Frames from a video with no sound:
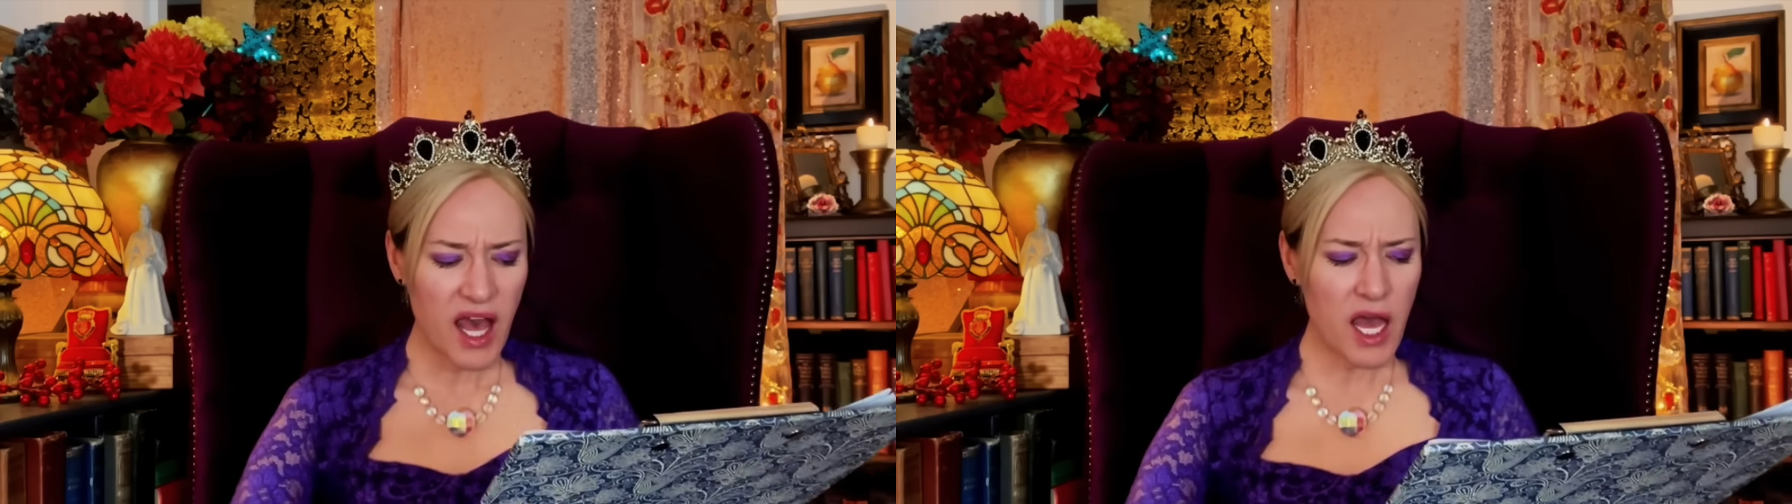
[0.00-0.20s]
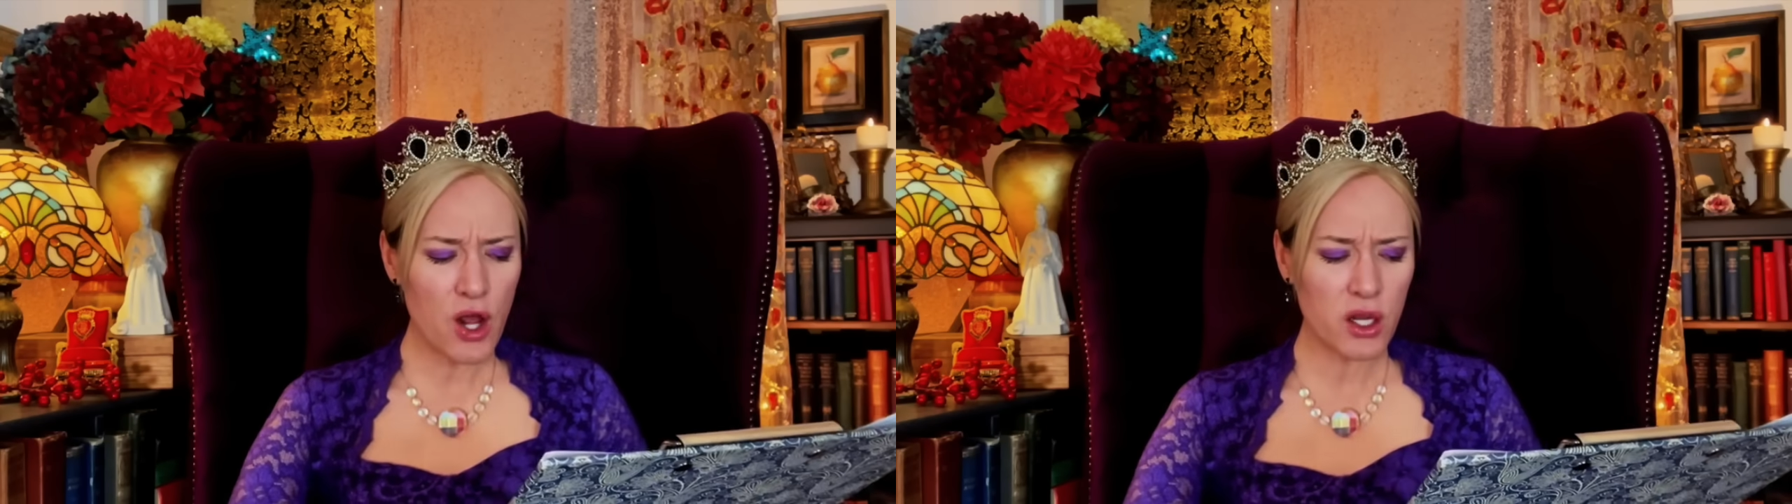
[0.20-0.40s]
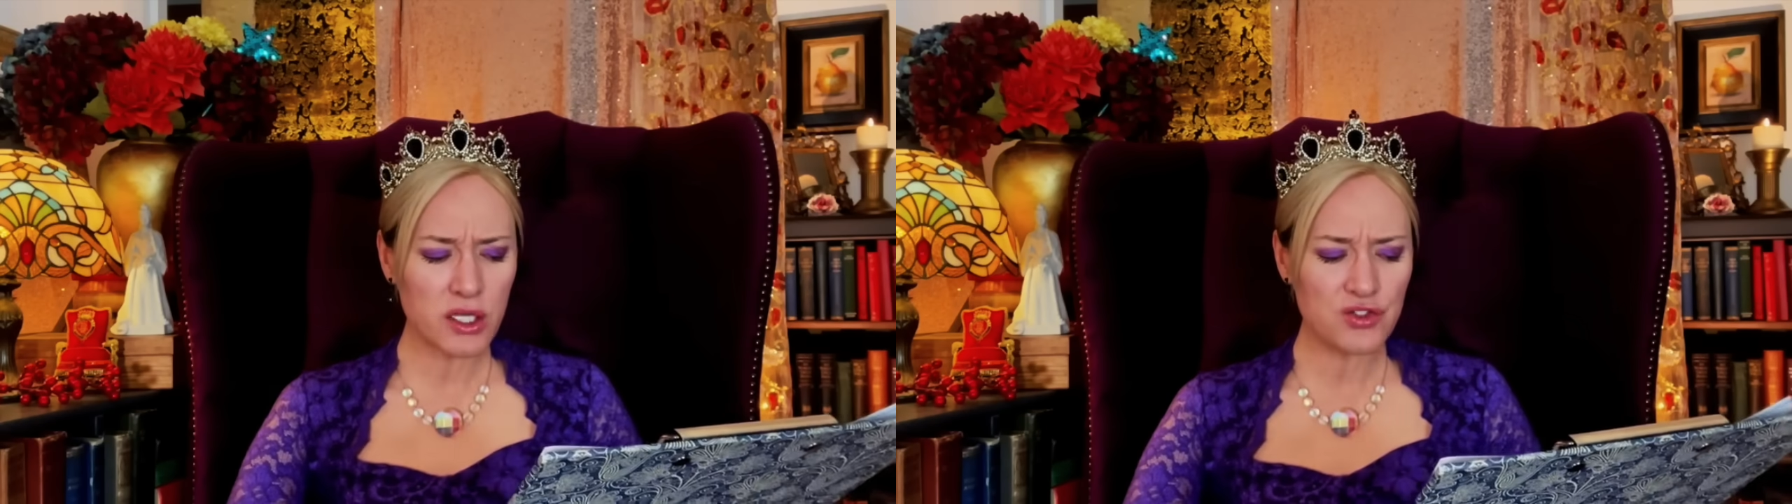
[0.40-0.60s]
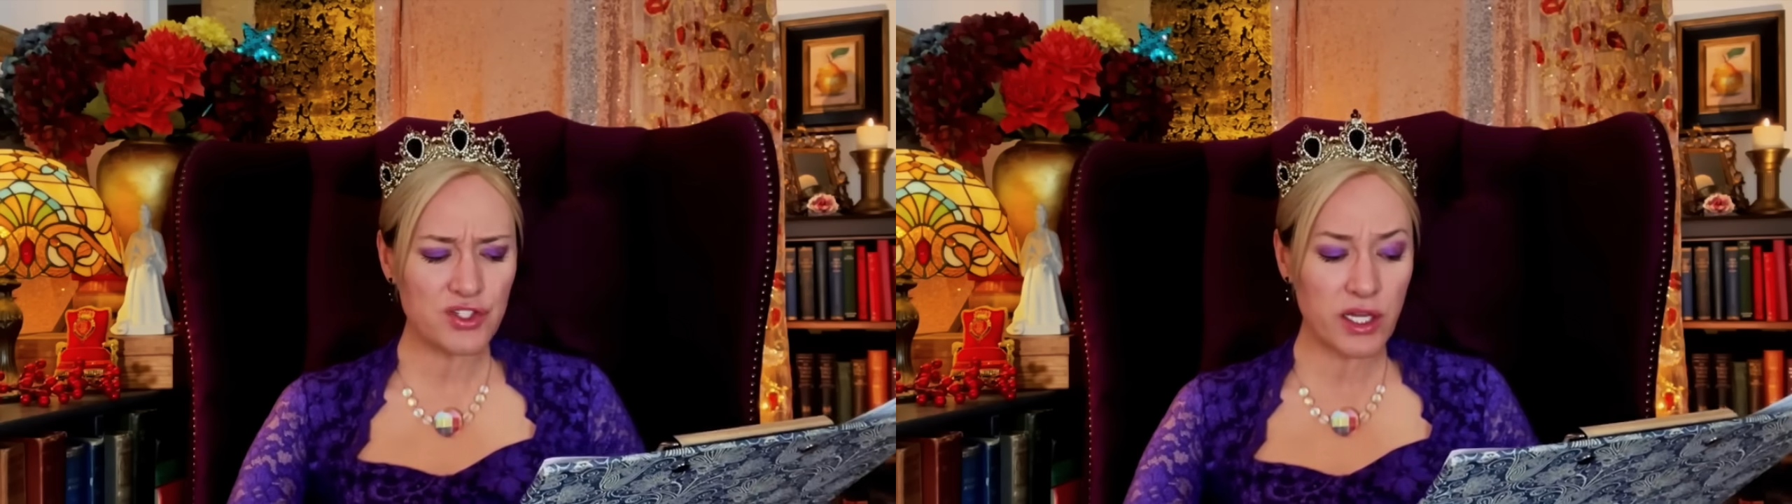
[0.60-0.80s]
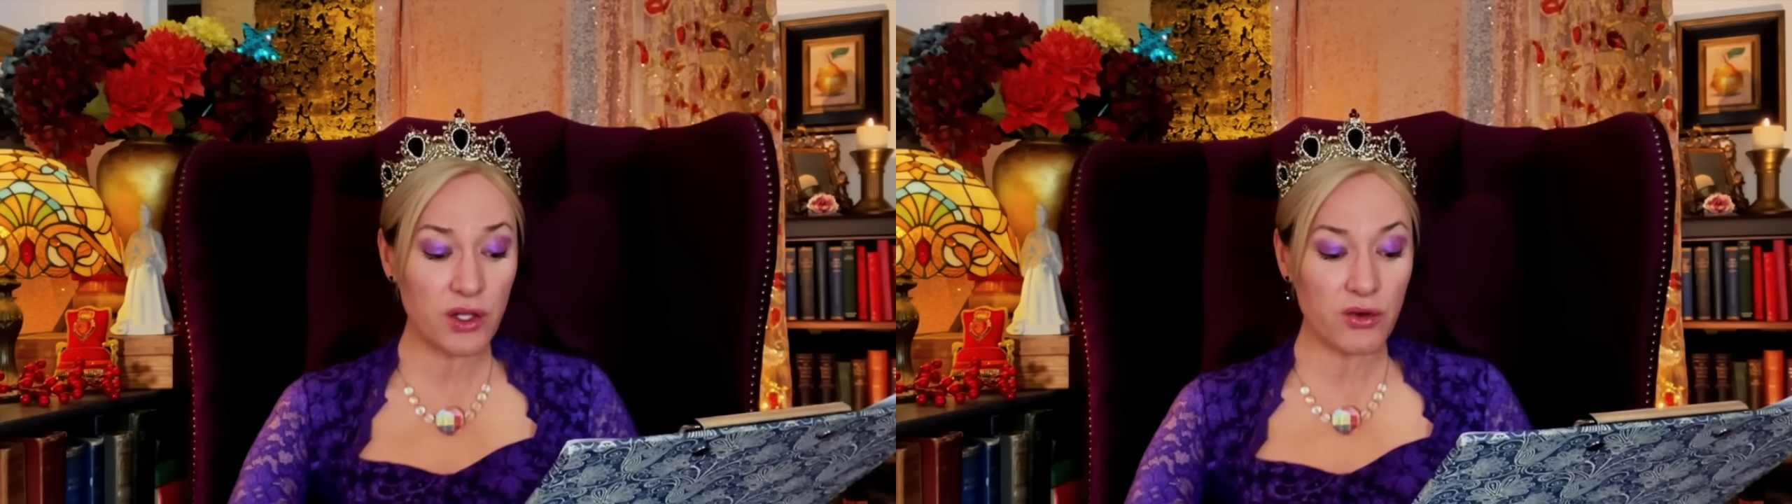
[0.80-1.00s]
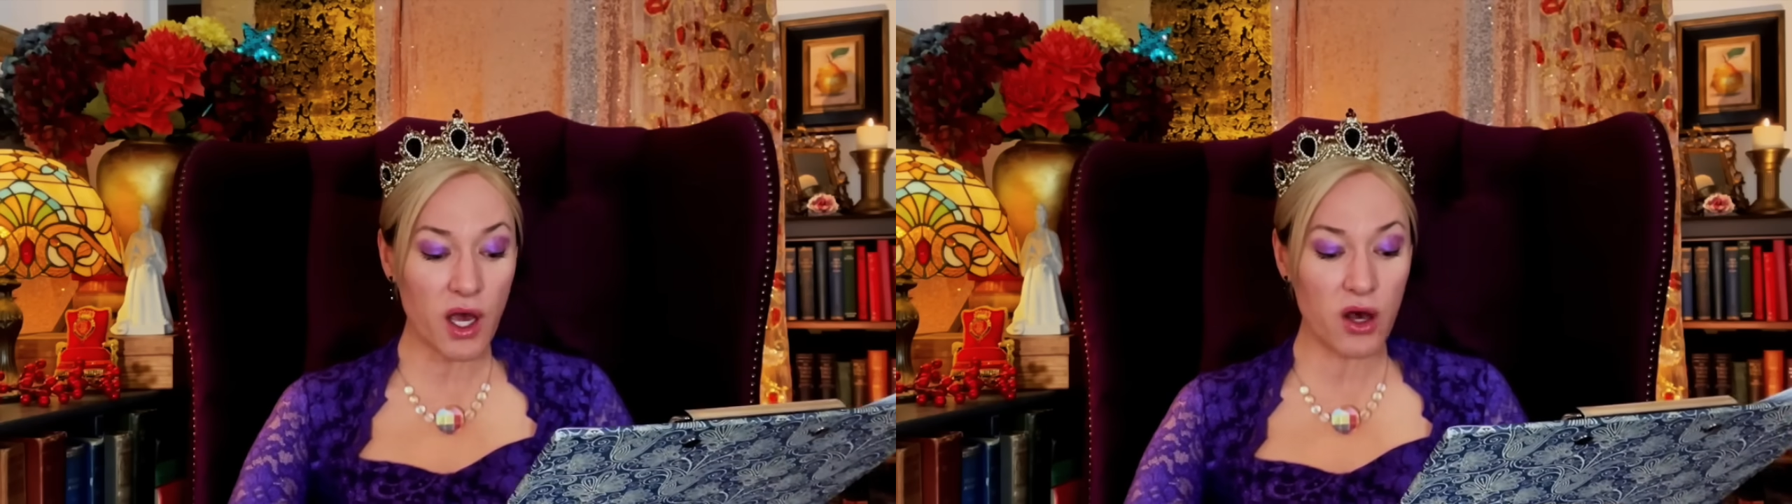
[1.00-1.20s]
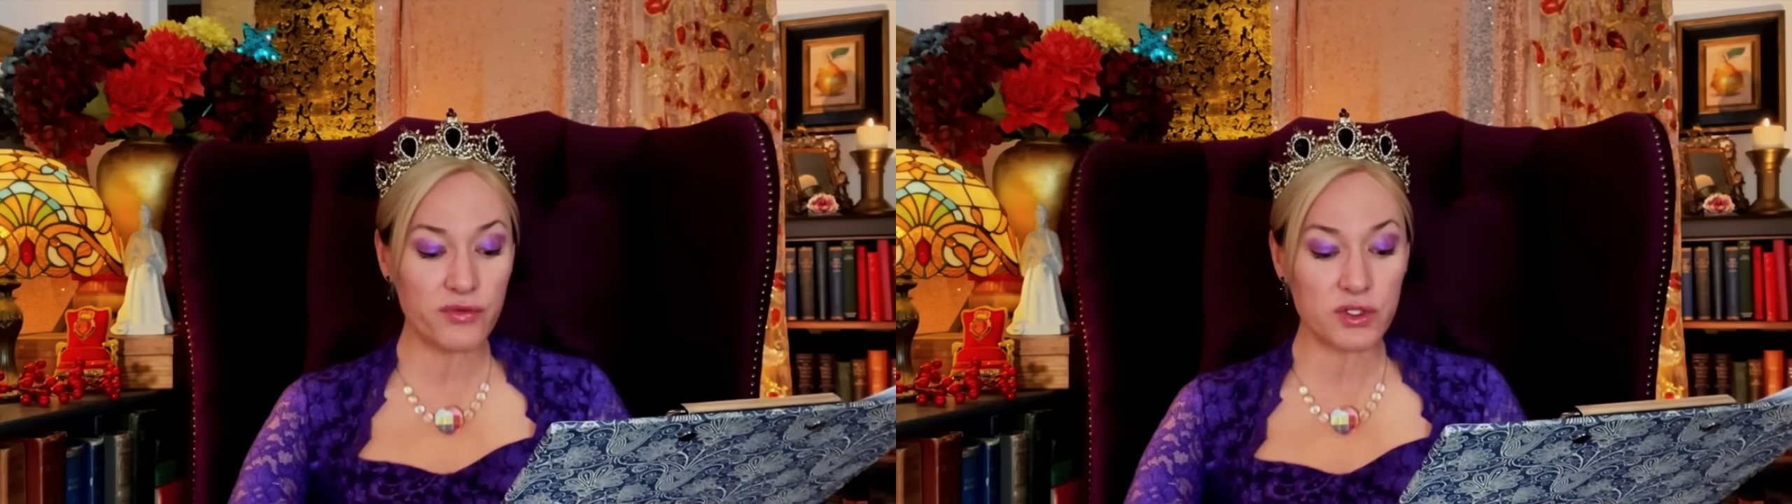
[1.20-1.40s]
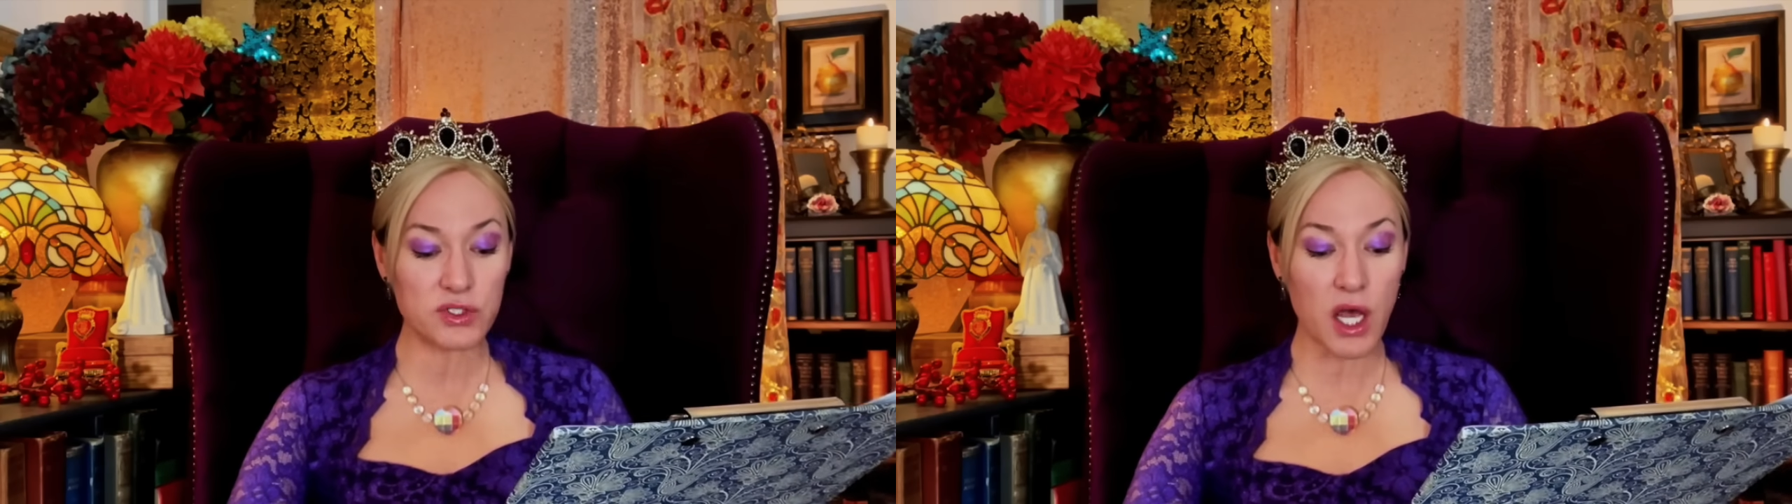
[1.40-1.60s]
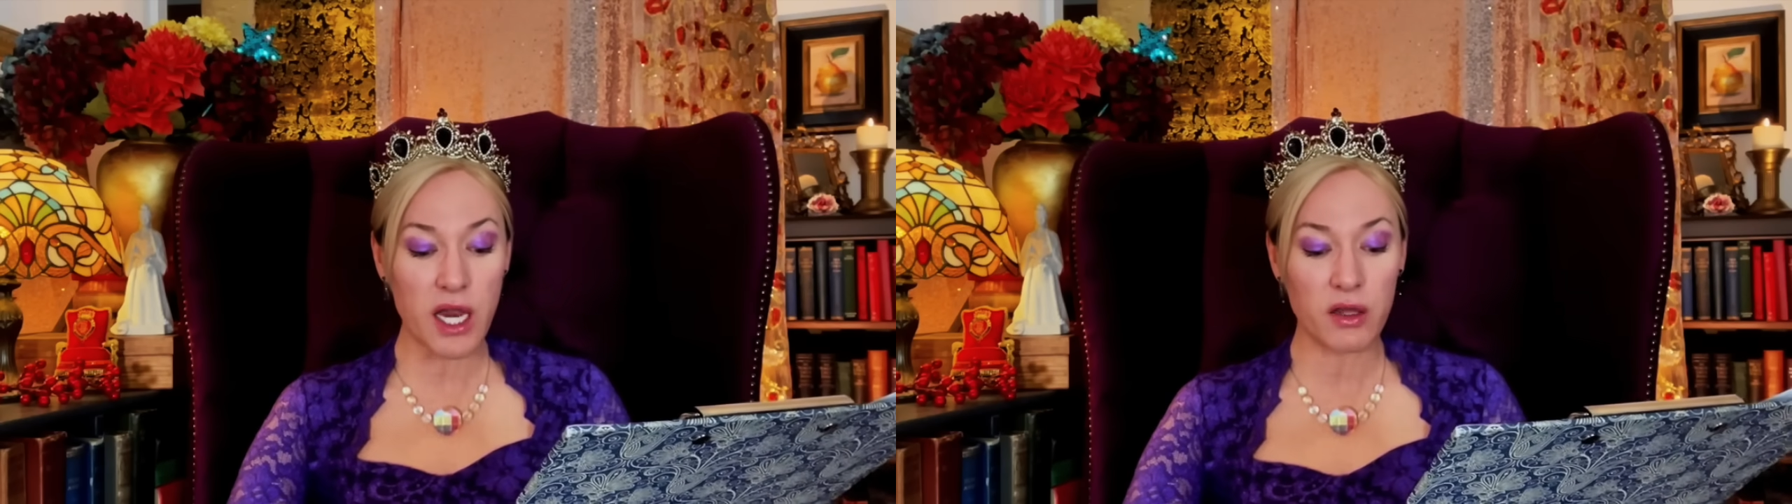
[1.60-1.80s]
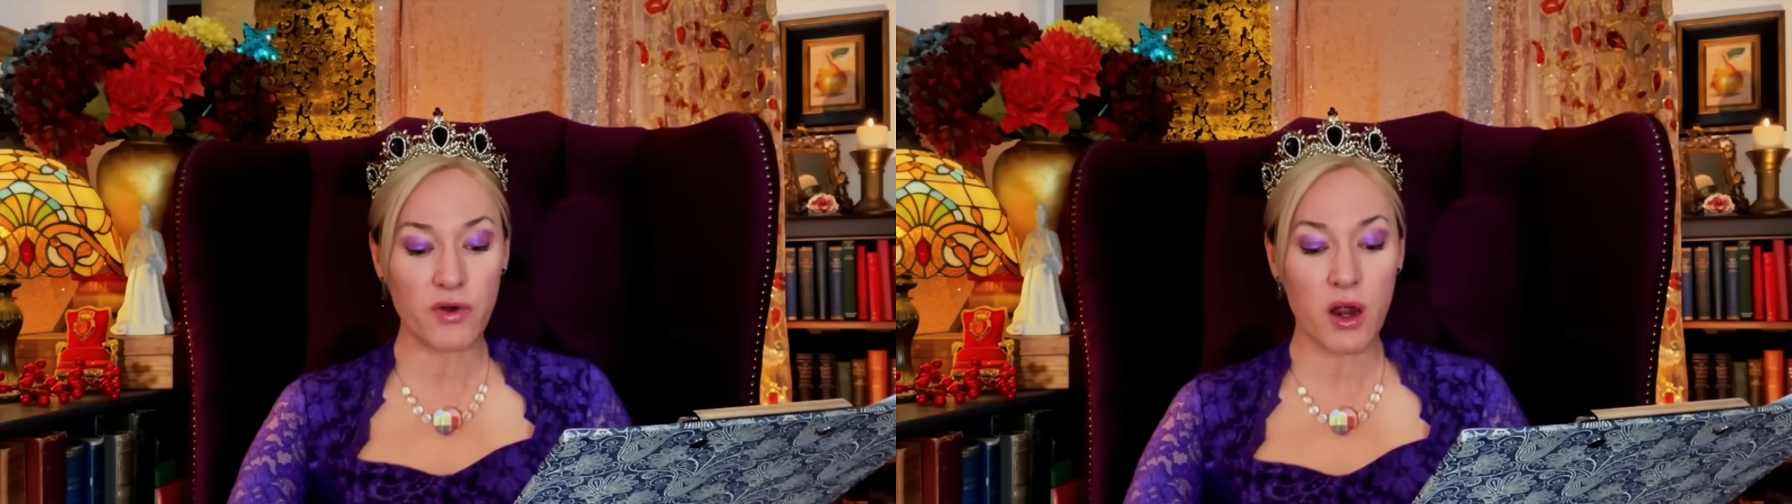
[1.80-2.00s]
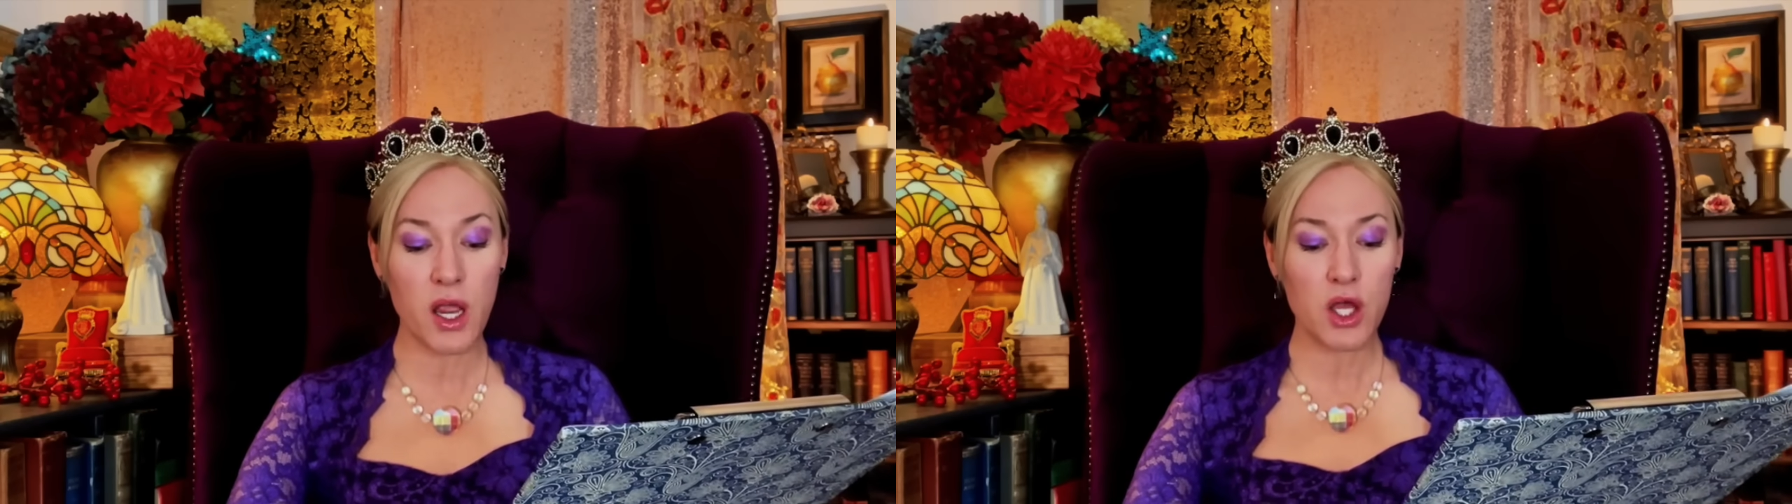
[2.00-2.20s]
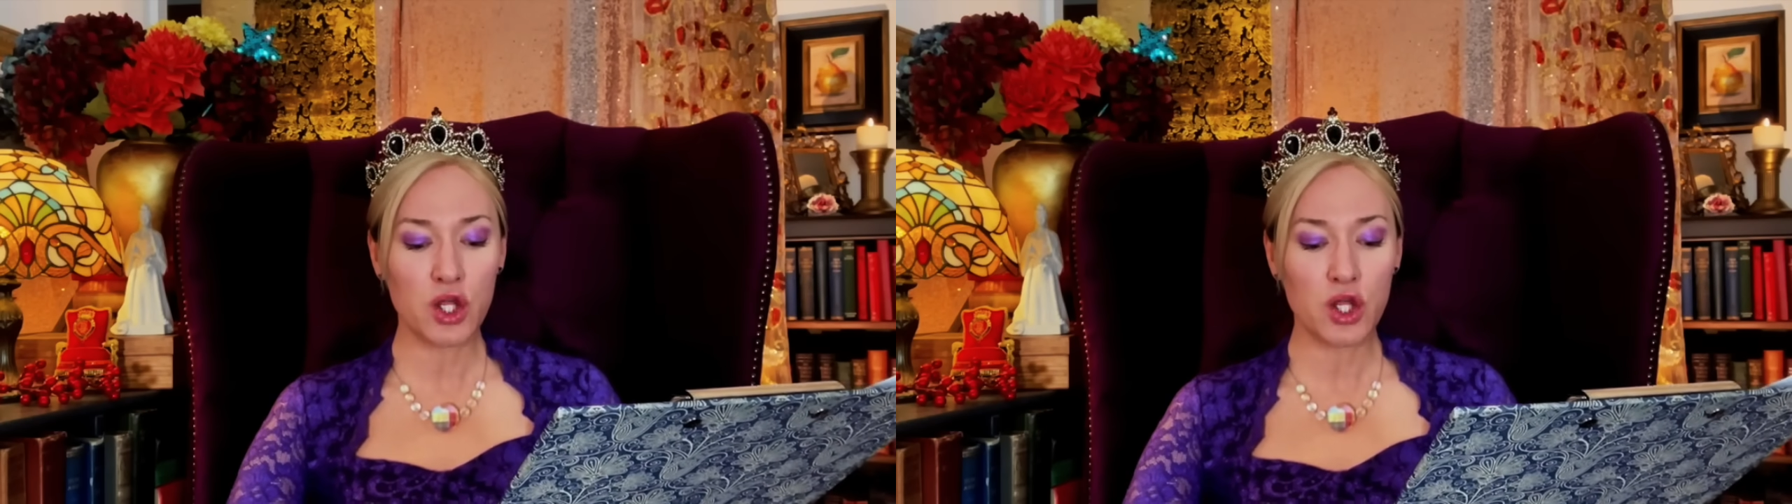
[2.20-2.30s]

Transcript: and her continued oversight of our